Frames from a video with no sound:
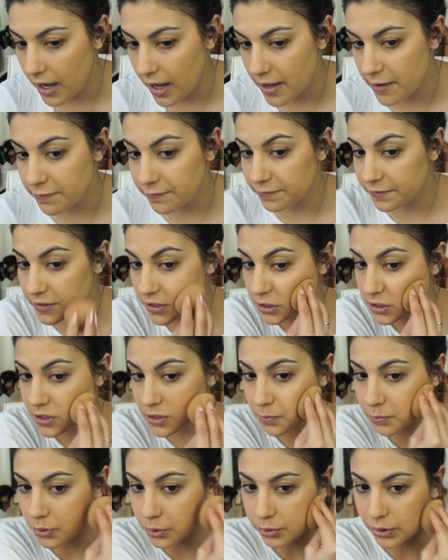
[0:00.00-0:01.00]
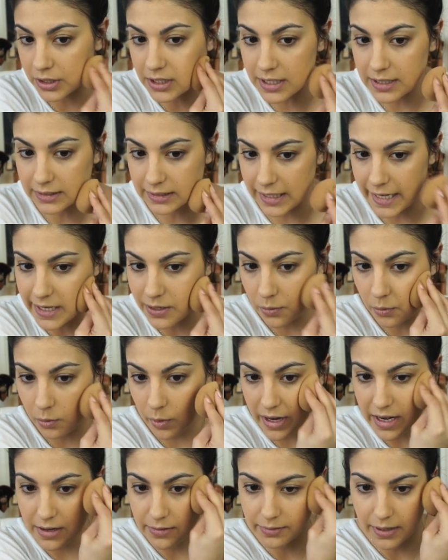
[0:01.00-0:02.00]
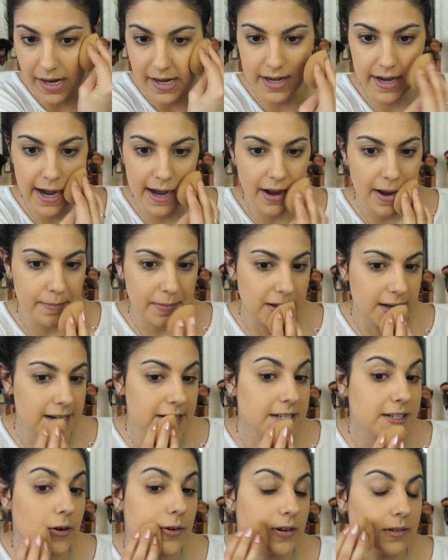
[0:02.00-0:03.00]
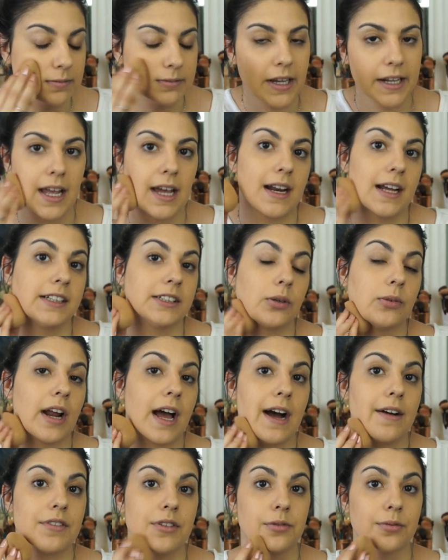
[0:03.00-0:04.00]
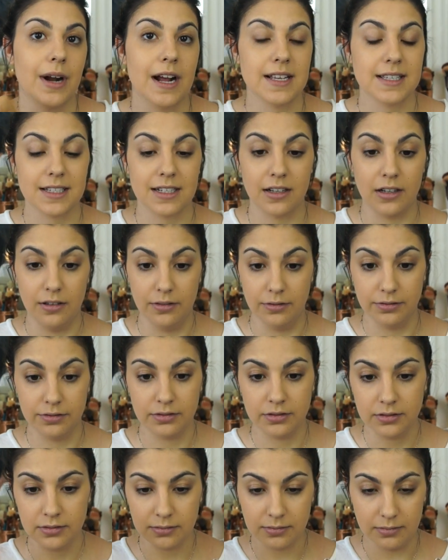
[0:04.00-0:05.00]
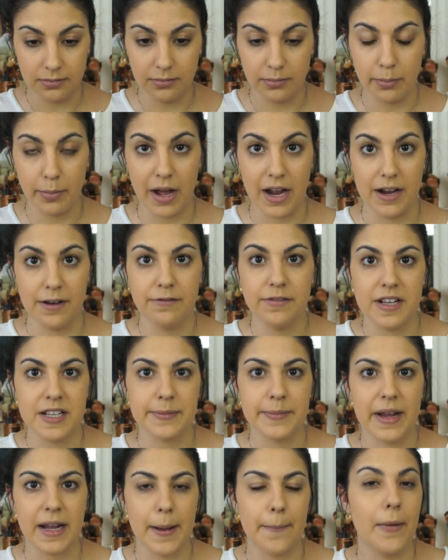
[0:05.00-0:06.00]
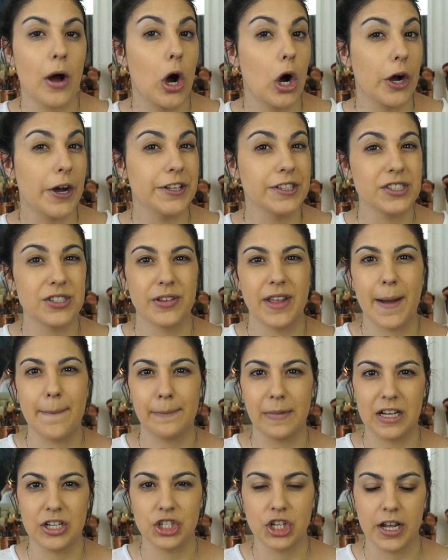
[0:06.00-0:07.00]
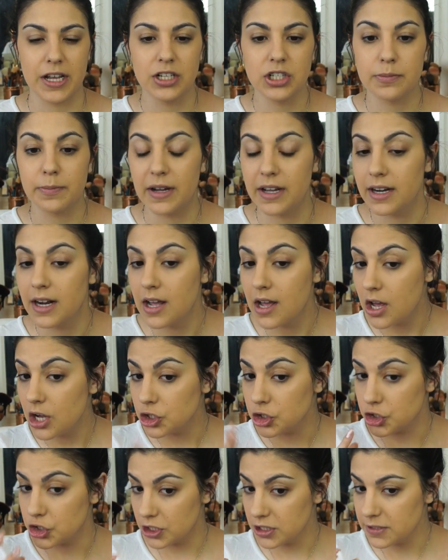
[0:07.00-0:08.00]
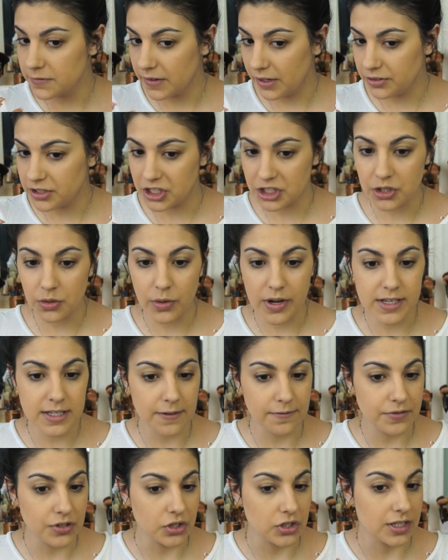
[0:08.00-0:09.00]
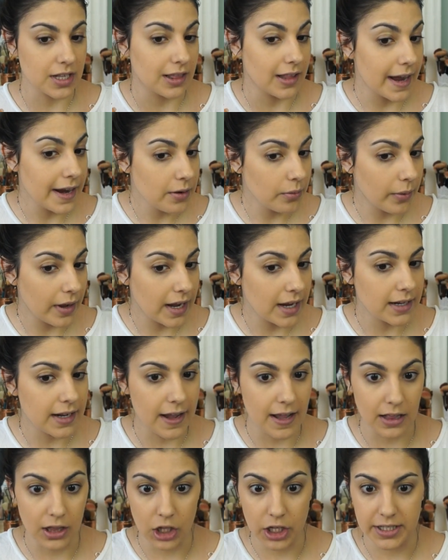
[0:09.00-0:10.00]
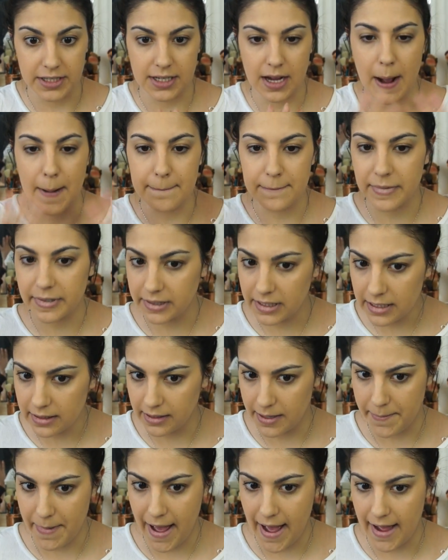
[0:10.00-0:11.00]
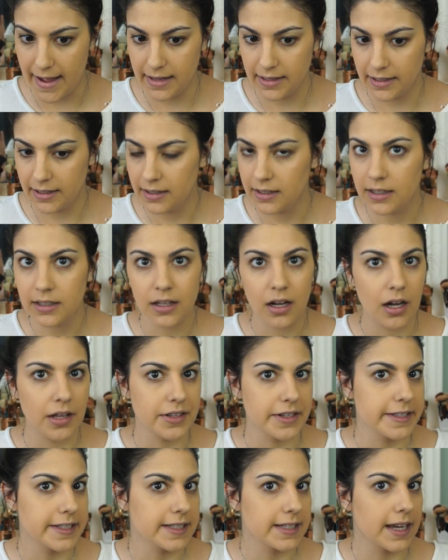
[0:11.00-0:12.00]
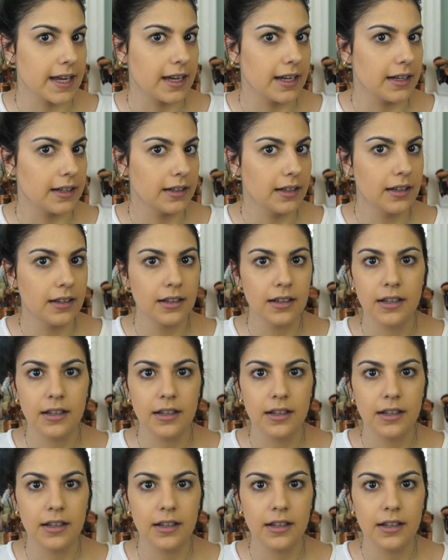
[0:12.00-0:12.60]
It feels pretty lightweight right now. I mean, I don't, again, I don't have the rest of my face makeup on so that may change but just foundation wise it feels lightweight it, it's completely matte on the skin